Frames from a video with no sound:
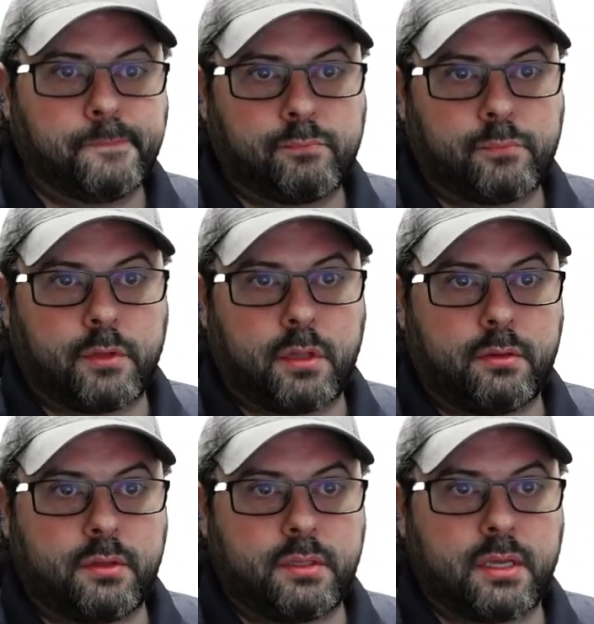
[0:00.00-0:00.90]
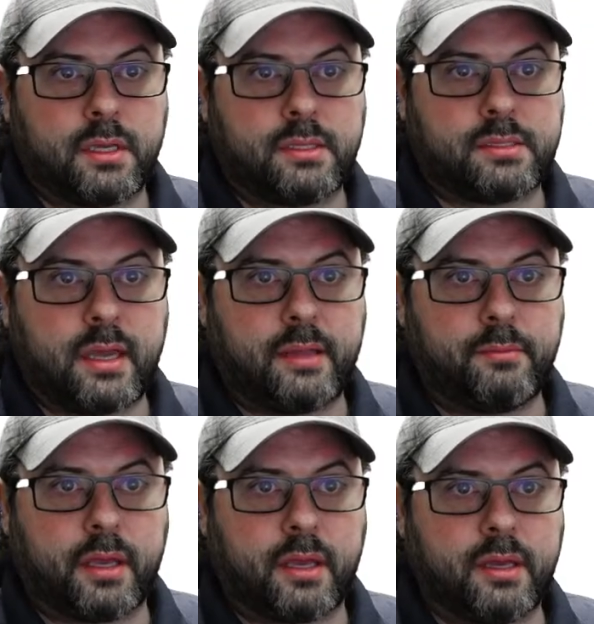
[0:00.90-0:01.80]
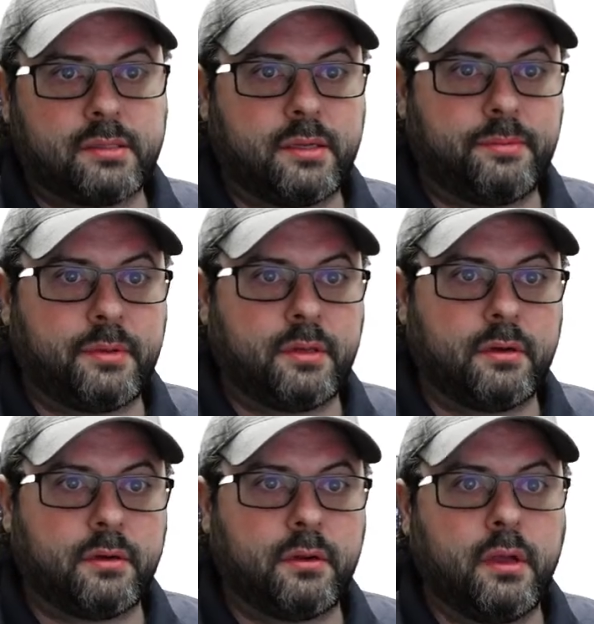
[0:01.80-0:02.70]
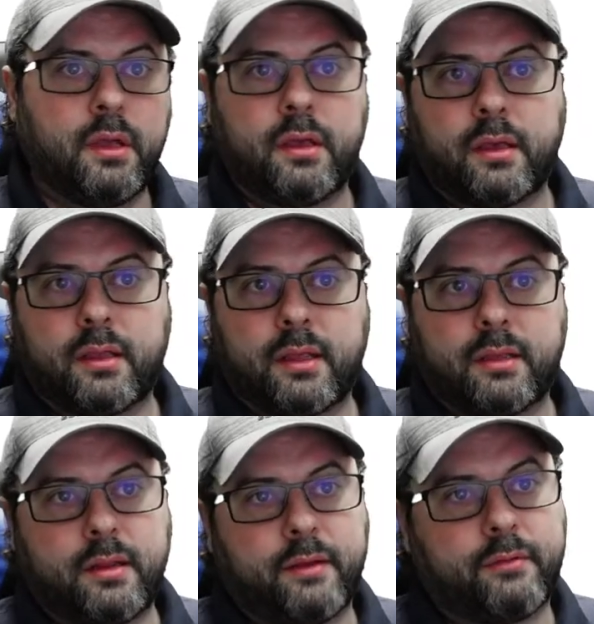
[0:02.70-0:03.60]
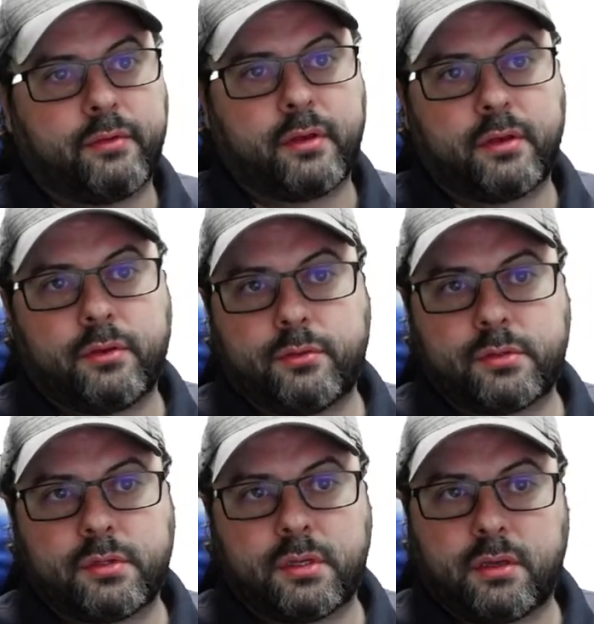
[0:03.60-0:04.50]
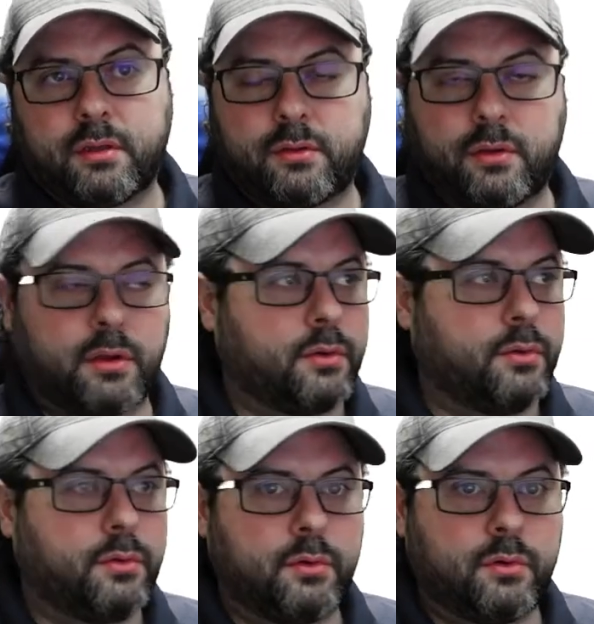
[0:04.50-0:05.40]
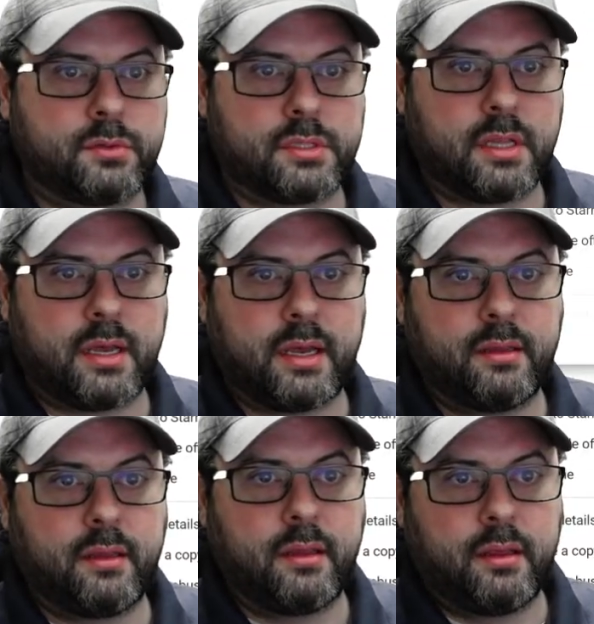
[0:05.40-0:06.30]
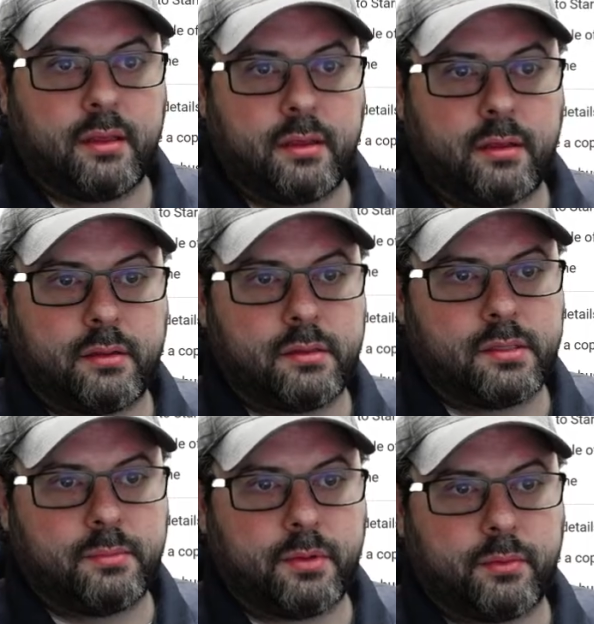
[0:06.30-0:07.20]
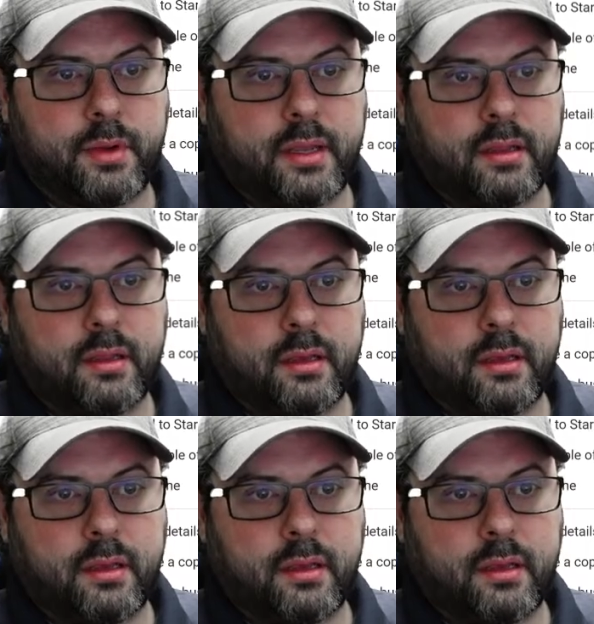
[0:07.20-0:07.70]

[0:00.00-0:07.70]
You know, in this case, I had my concept here, and I did everything using the Google slide. Simply right click.